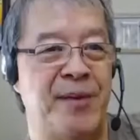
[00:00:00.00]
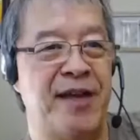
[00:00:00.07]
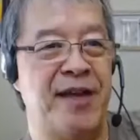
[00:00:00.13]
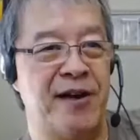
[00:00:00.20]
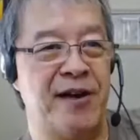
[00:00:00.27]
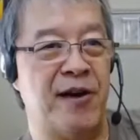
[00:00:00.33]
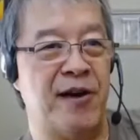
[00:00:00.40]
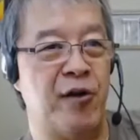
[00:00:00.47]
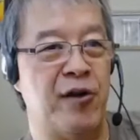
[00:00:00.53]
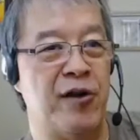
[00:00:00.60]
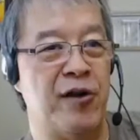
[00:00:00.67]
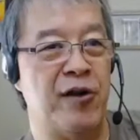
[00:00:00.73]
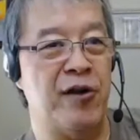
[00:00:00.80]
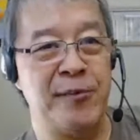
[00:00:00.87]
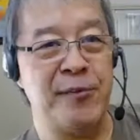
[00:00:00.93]
own
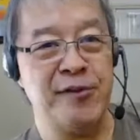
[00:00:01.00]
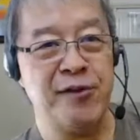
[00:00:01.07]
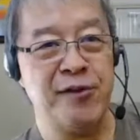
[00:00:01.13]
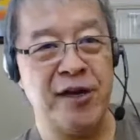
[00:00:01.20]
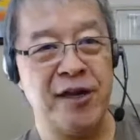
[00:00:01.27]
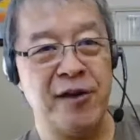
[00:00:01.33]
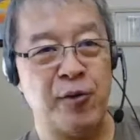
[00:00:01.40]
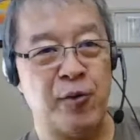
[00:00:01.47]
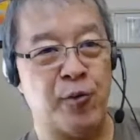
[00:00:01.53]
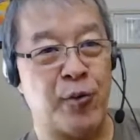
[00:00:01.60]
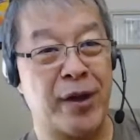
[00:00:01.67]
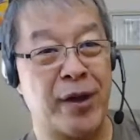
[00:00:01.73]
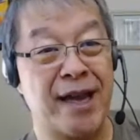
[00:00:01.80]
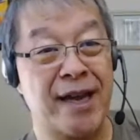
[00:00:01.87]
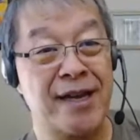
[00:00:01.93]
opportunity or
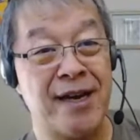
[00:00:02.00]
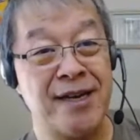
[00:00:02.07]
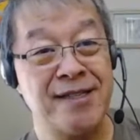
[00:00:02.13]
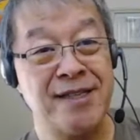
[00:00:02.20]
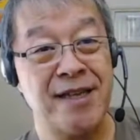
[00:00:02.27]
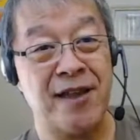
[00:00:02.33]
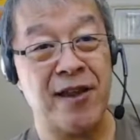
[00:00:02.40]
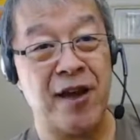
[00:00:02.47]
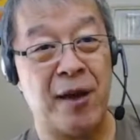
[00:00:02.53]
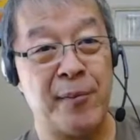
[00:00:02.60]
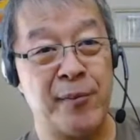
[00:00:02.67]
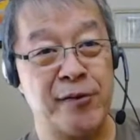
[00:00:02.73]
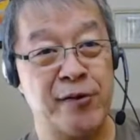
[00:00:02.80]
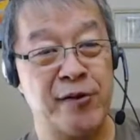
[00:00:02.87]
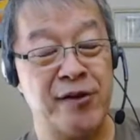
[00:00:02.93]
recognizing the
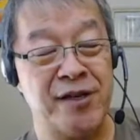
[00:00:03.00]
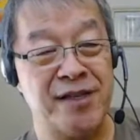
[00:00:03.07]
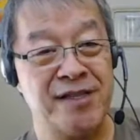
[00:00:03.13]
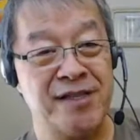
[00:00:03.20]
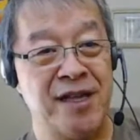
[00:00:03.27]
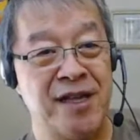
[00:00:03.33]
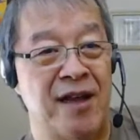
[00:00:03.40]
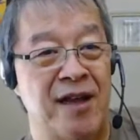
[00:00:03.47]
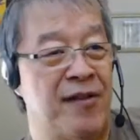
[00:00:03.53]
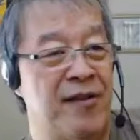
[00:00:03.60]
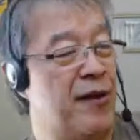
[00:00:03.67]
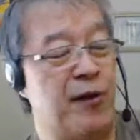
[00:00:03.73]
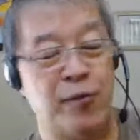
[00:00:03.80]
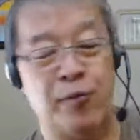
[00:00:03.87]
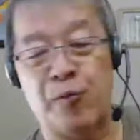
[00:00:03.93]
opportunities that are
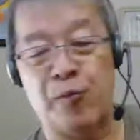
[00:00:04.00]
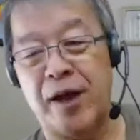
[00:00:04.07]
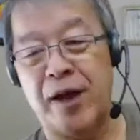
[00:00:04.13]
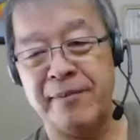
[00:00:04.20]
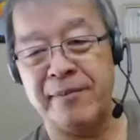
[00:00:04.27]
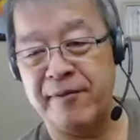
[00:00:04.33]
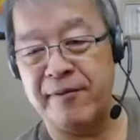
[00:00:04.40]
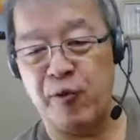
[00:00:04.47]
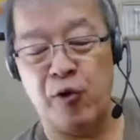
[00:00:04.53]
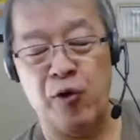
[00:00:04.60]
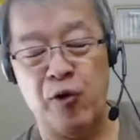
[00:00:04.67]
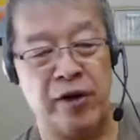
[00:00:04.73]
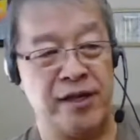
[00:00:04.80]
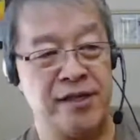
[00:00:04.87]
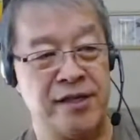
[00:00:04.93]
right before
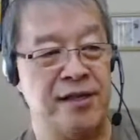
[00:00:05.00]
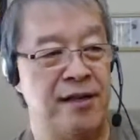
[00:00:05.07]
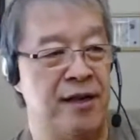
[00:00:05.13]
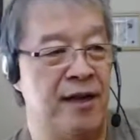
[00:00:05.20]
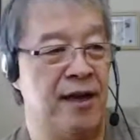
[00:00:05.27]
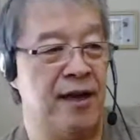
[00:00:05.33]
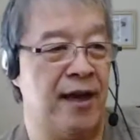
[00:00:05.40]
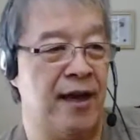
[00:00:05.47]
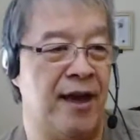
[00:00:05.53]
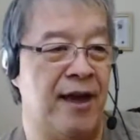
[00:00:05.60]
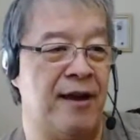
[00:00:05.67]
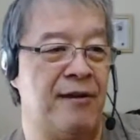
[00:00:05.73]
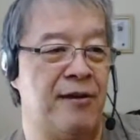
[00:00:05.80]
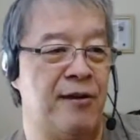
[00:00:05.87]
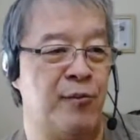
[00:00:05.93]
us. And
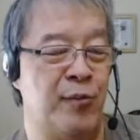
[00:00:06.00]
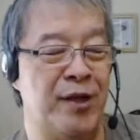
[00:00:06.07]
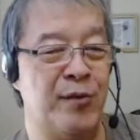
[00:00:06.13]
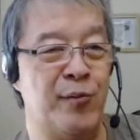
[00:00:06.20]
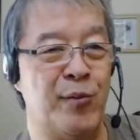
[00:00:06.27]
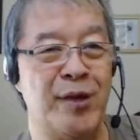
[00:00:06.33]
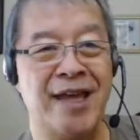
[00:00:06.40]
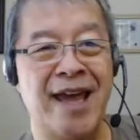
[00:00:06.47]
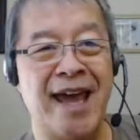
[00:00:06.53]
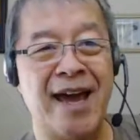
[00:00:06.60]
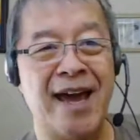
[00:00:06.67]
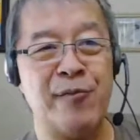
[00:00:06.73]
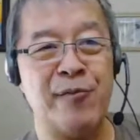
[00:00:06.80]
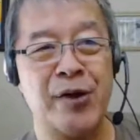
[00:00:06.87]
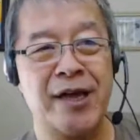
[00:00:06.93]
we can't
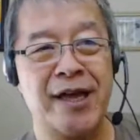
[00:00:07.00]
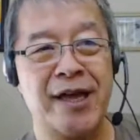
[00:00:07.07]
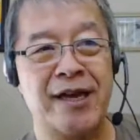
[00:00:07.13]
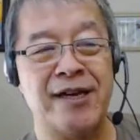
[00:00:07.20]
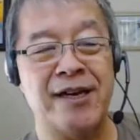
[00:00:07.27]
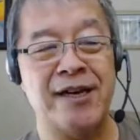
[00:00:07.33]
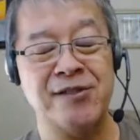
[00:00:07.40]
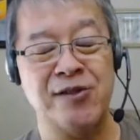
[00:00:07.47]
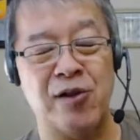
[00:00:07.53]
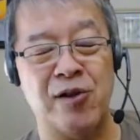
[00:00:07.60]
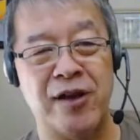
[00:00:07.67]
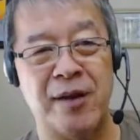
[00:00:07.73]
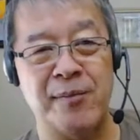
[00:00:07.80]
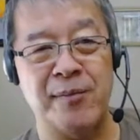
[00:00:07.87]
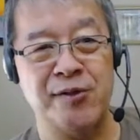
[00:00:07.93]
recognize all the
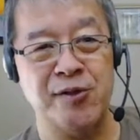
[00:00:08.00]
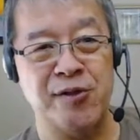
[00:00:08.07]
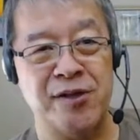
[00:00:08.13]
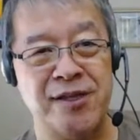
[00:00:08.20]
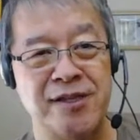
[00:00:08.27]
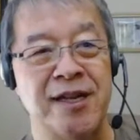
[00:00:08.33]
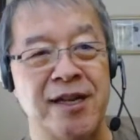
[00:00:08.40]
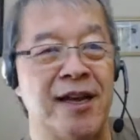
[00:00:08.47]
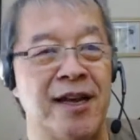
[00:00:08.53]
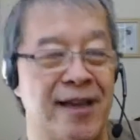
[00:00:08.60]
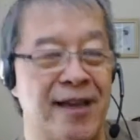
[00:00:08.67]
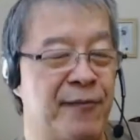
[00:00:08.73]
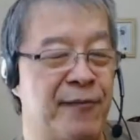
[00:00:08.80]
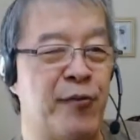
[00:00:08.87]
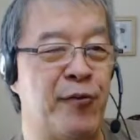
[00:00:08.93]
opportunities if we
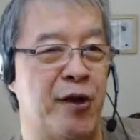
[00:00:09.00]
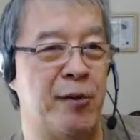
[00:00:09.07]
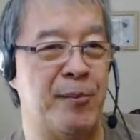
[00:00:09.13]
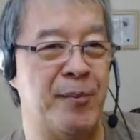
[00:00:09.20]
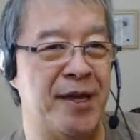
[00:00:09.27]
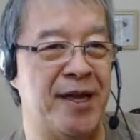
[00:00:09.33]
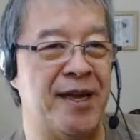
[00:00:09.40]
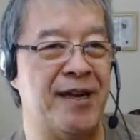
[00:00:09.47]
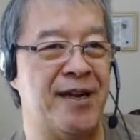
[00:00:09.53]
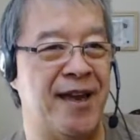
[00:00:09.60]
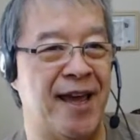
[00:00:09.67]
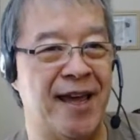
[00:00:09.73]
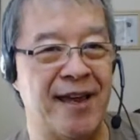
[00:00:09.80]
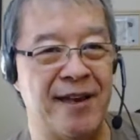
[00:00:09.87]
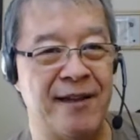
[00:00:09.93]
are being negative.